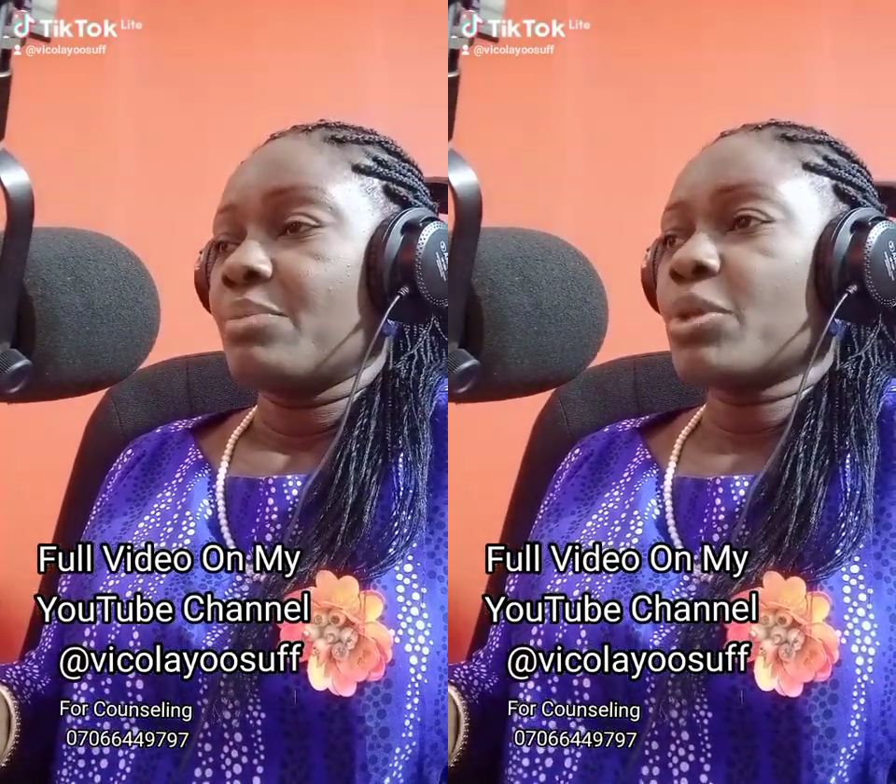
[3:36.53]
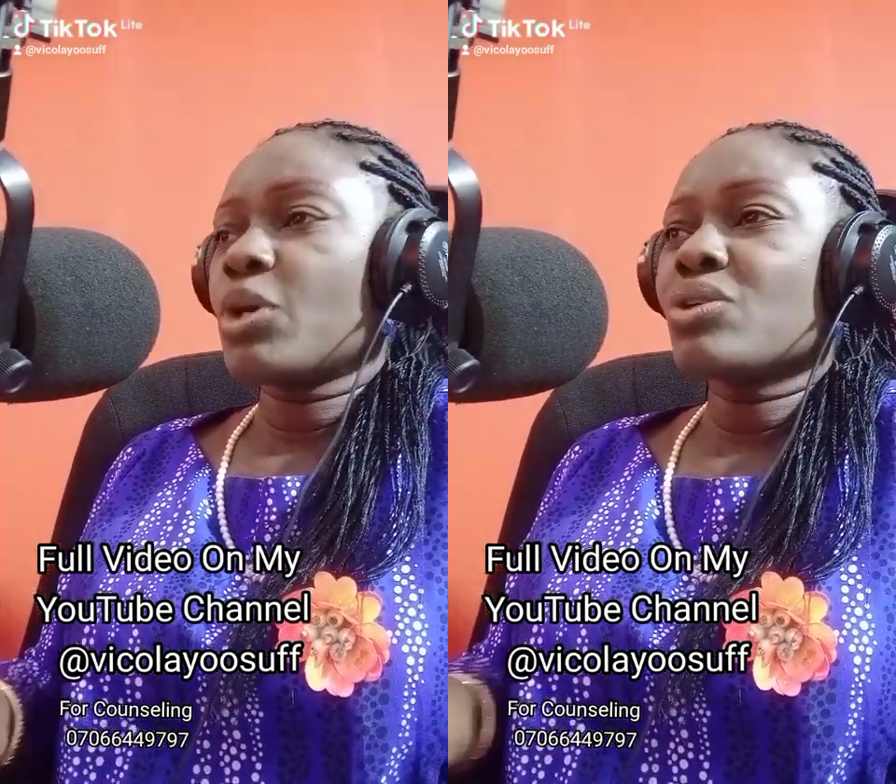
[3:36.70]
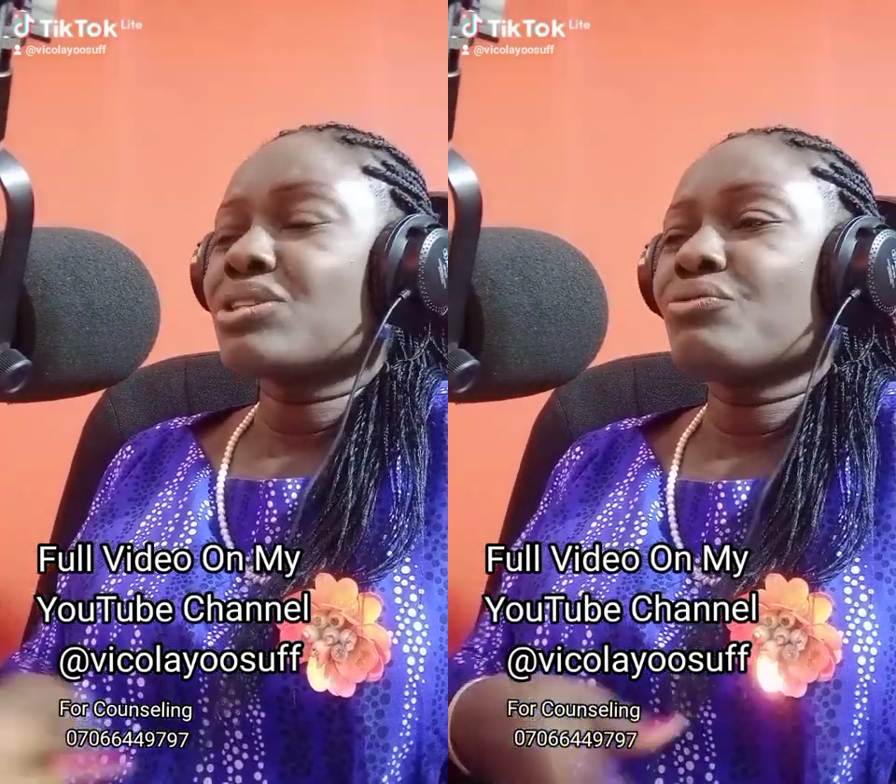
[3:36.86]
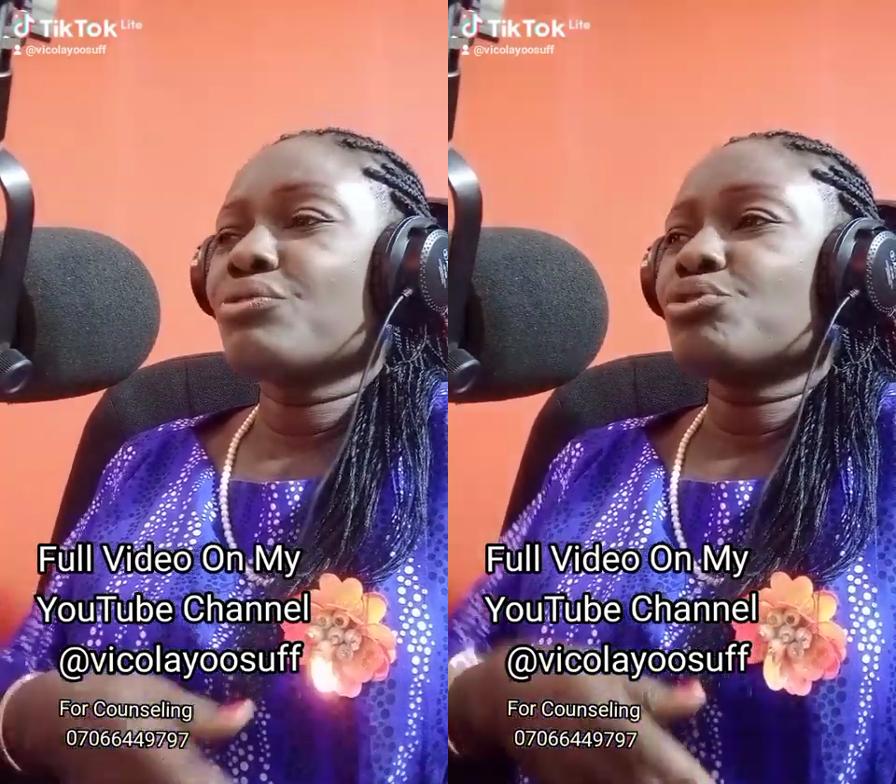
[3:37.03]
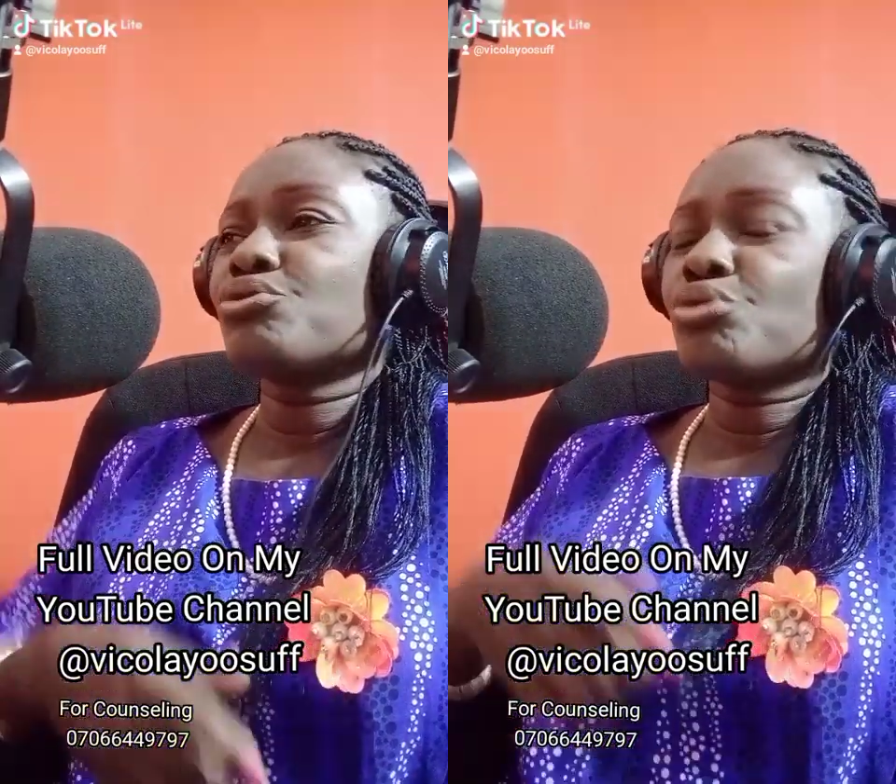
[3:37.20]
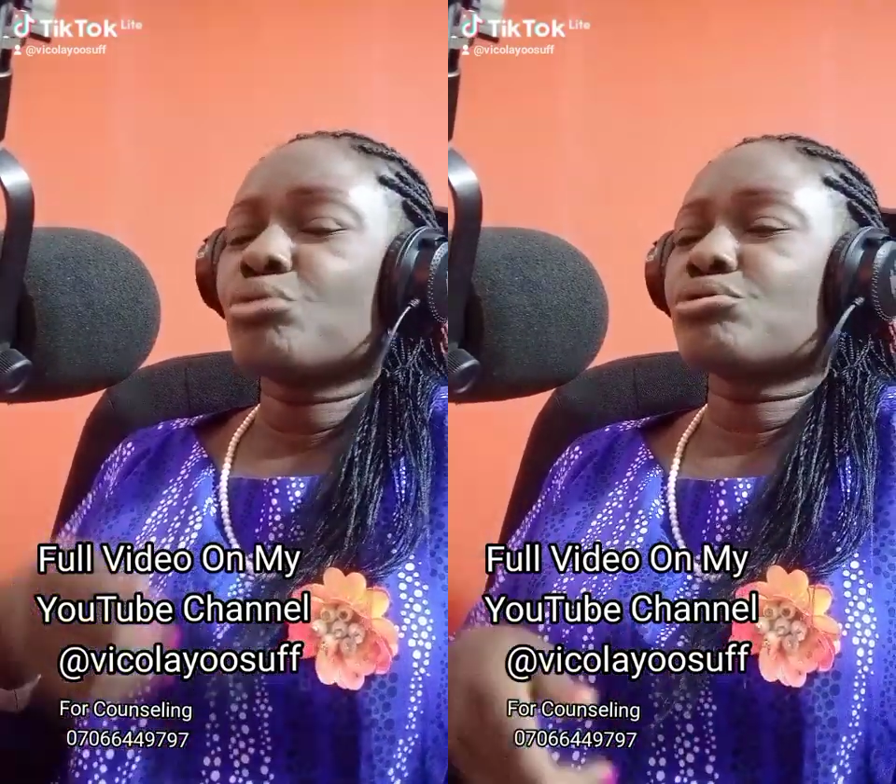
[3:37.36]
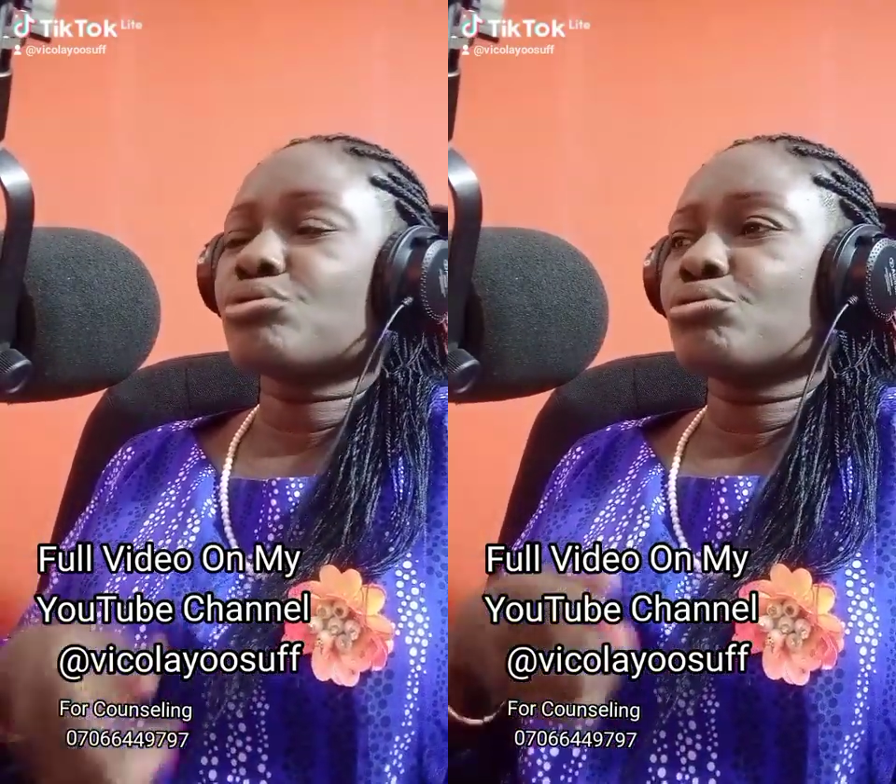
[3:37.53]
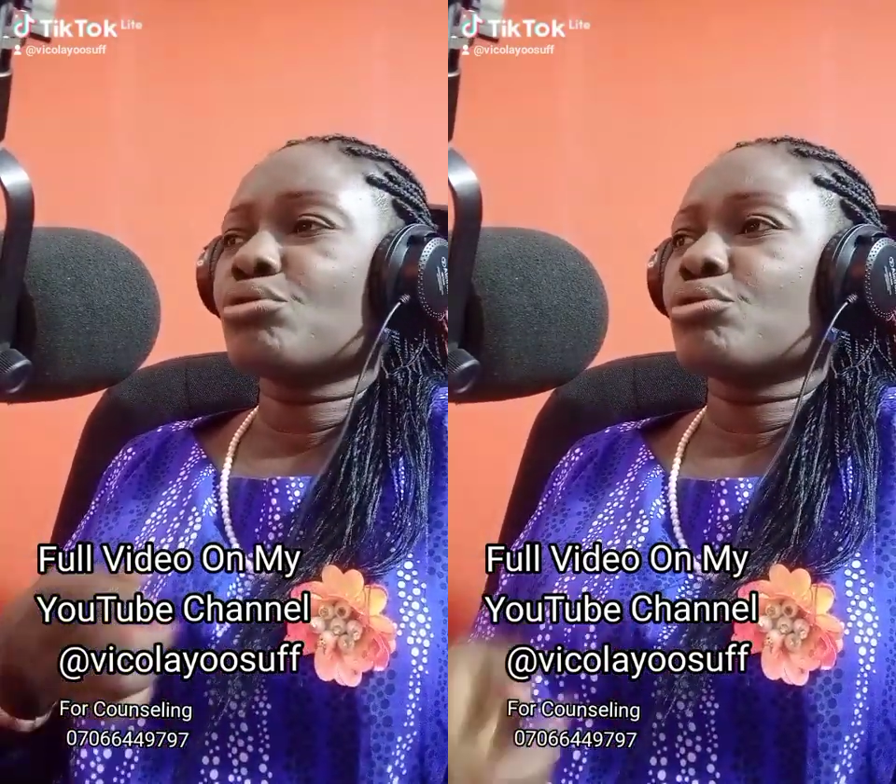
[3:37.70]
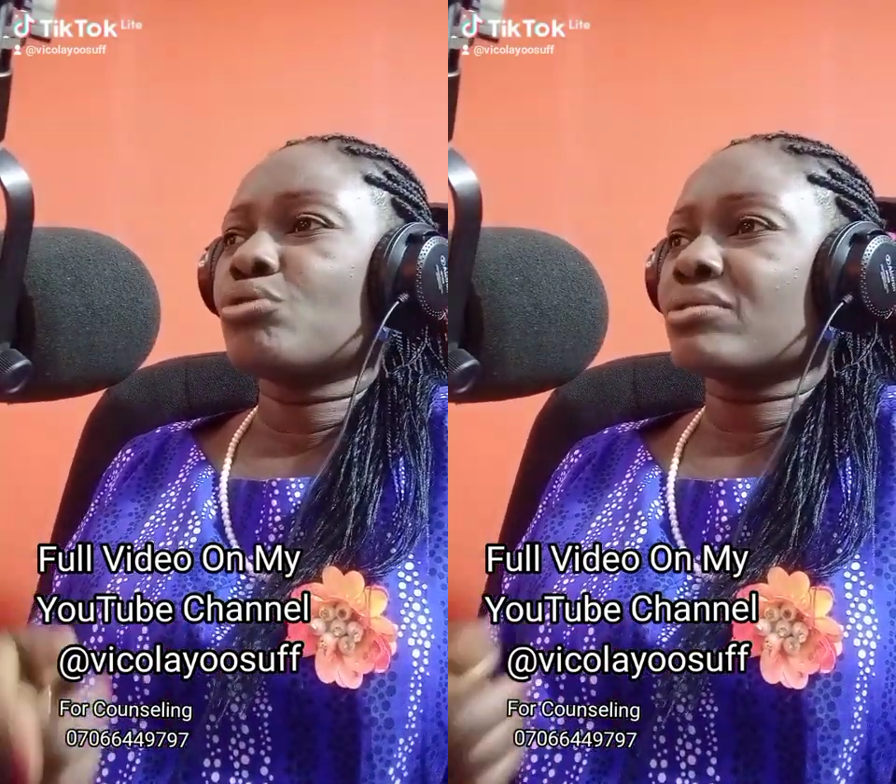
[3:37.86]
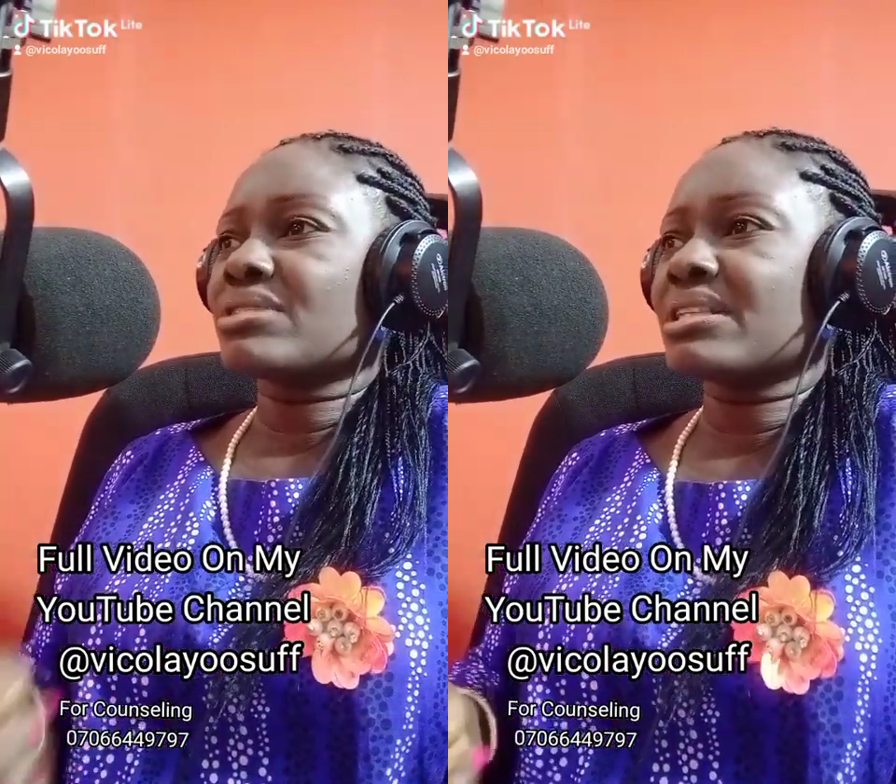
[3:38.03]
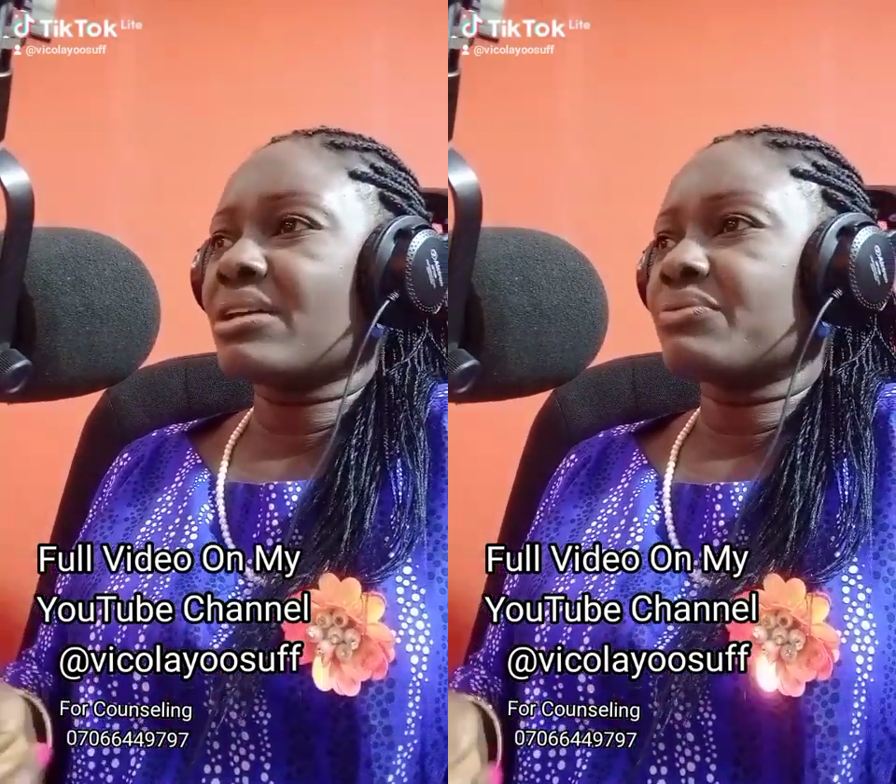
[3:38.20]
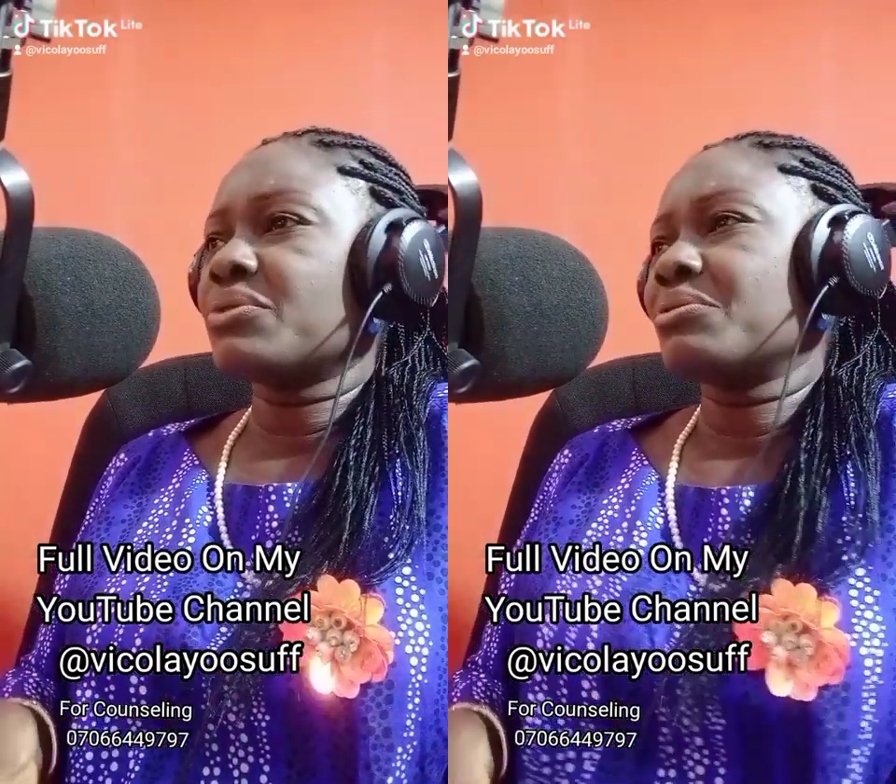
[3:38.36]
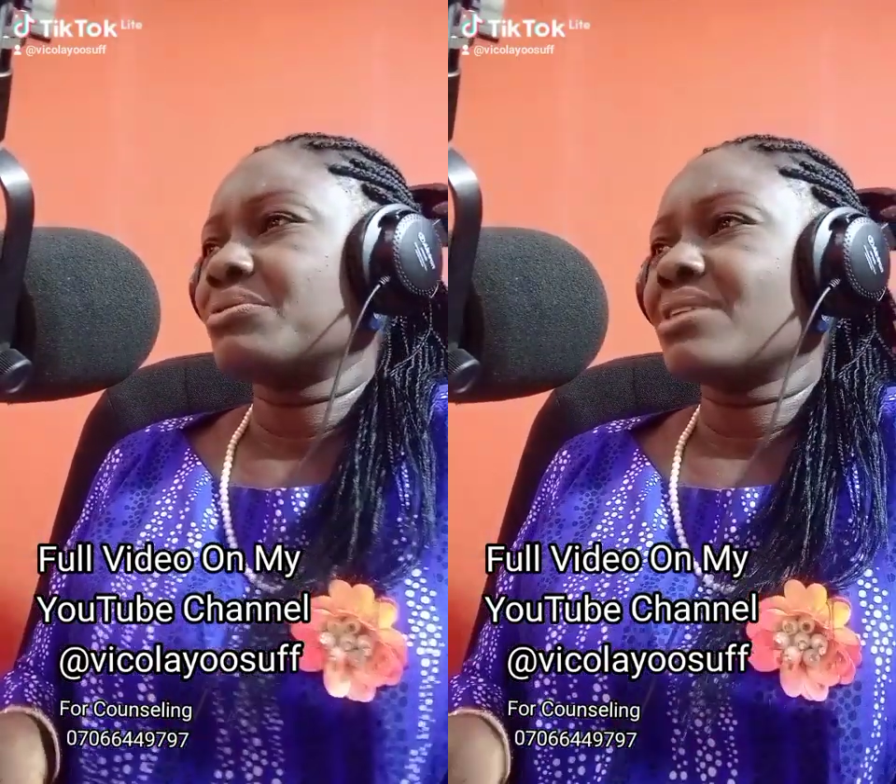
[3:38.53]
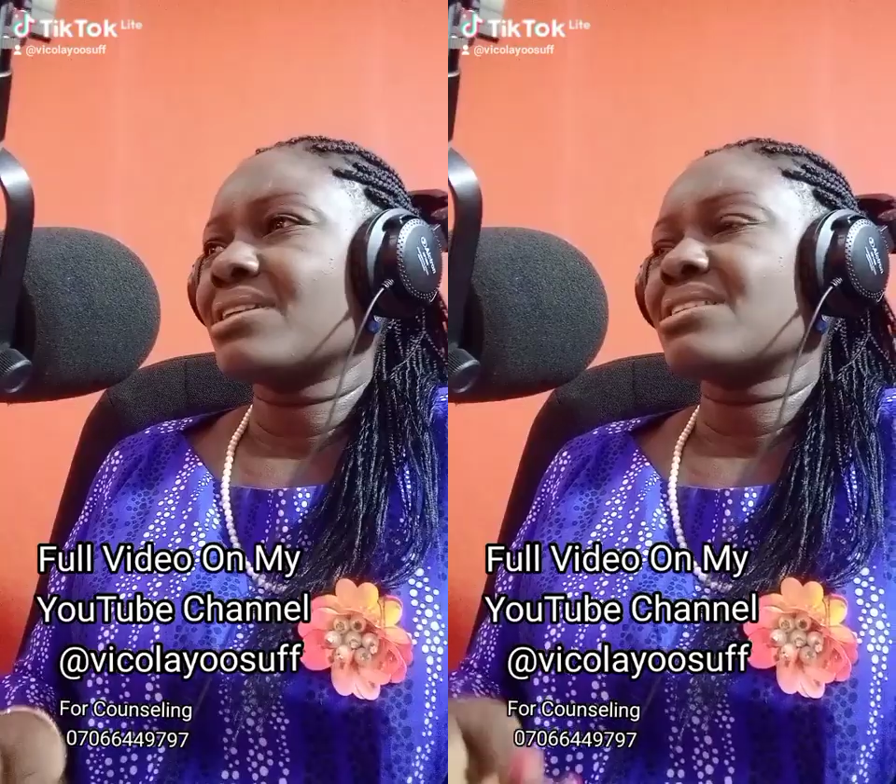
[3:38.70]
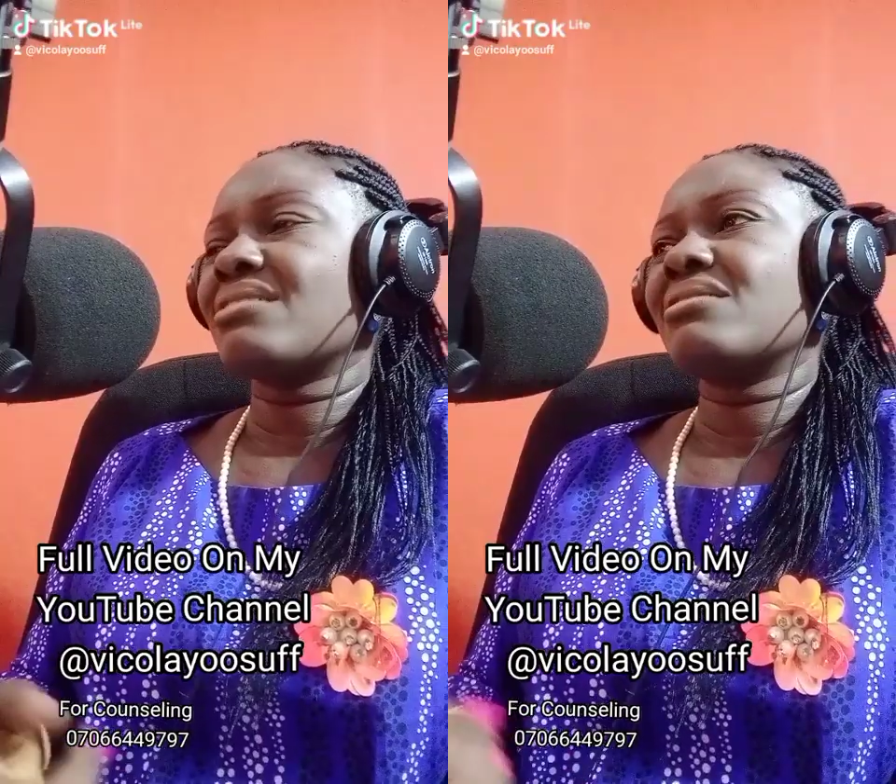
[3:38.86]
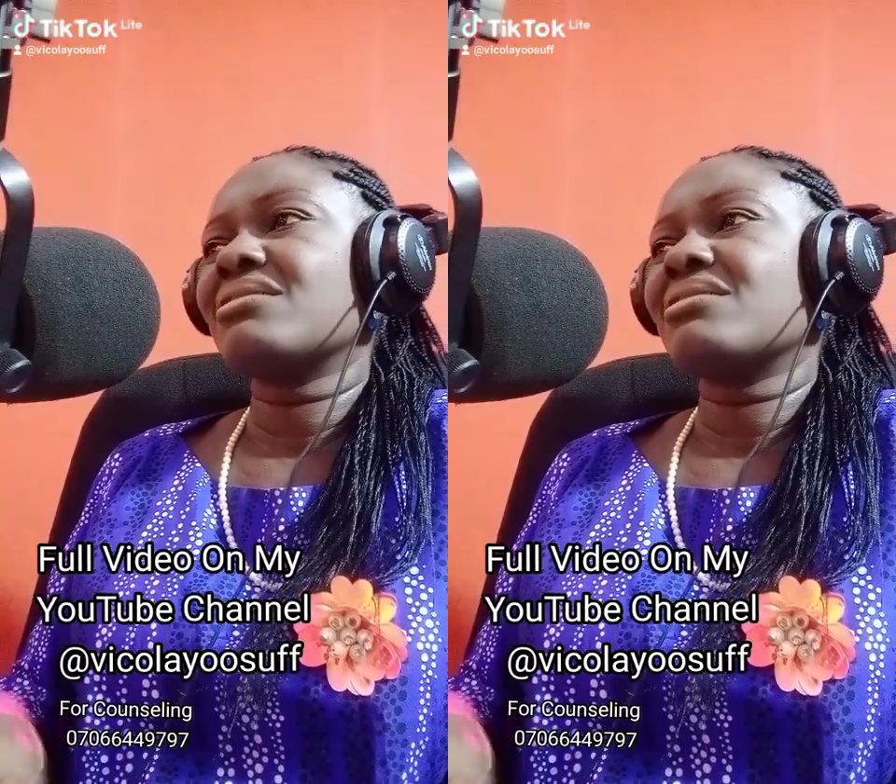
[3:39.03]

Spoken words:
Because if you don't know yourself, you just say,